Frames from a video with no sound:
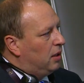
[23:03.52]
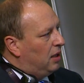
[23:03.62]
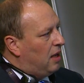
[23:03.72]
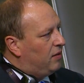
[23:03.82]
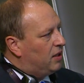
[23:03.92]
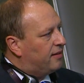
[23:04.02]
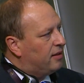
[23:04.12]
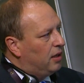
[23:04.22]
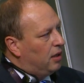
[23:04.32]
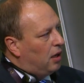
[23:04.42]
levels,
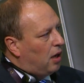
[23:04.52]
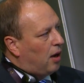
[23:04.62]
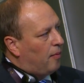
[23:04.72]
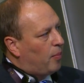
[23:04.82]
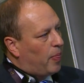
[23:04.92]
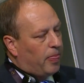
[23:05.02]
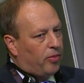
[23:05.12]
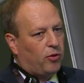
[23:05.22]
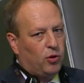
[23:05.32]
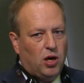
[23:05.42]

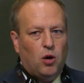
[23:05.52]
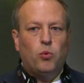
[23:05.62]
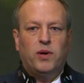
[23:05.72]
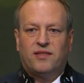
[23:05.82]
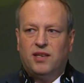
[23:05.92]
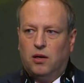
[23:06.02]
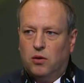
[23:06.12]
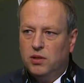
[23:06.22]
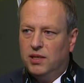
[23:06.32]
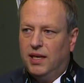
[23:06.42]
to go with their
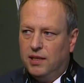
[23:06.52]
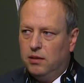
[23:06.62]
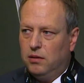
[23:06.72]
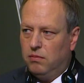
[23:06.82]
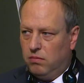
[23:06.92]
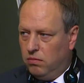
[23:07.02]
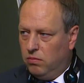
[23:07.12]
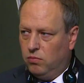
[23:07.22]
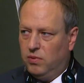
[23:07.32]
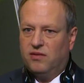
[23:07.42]
own data,
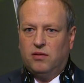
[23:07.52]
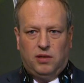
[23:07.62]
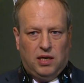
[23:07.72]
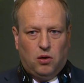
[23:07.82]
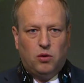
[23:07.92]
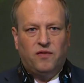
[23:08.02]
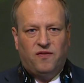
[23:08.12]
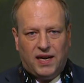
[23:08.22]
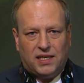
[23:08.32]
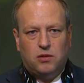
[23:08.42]
with their own
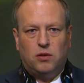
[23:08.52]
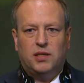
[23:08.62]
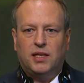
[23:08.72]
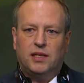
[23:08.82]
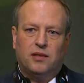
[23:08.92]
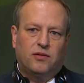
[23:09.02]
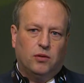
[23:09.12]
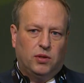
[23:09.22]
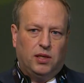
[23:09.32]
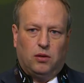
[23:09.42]
vector data,
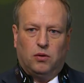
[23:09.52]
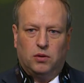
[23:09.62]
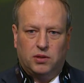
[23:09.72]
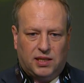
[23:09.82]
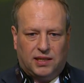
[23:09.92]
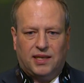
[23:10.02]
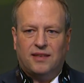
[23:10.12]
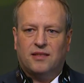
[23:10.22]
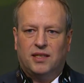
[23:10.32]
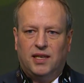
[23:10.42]
so their own
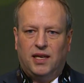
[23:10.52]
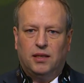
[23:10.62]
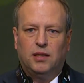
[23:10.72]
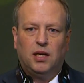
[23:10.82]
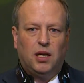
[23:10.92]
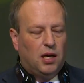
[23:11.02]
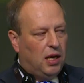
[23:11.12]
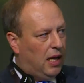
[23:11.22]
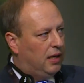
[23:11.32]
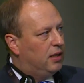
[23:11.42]
cataster data,
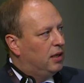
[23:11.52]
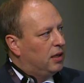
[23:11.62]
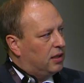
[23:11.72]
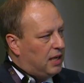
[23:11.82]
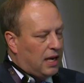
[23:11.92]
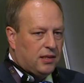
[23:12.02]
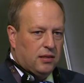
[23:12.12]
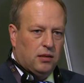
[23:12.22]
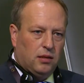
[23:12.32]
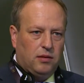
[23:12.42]
and
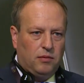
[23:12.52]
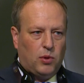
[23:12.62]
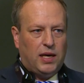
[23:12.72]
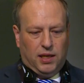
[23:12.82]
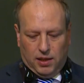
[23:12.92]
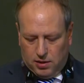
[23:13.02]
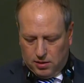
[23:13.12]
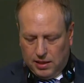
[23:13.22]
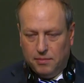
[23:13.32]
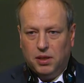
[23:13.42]
get ready
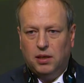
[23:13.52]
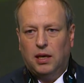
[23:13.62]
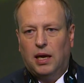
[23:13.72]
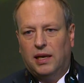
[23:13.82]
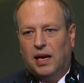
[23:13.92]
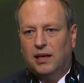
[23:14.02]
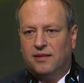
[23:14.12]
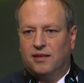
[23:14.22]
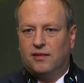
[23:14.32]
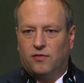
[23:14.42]

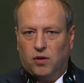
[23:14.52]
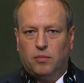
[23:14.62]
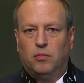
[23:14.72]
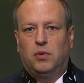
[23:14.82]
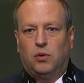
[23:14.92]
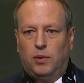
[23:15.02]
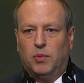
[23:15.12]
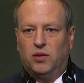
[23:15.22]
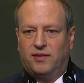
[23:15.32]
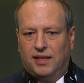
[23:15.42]
analysis from
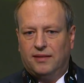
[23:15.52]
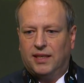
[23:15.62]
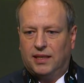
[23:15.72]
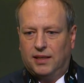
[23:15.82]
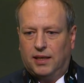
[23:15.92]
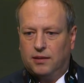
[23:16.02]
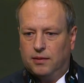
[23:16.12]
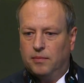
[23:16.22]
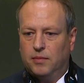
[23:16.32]
remote sensing data.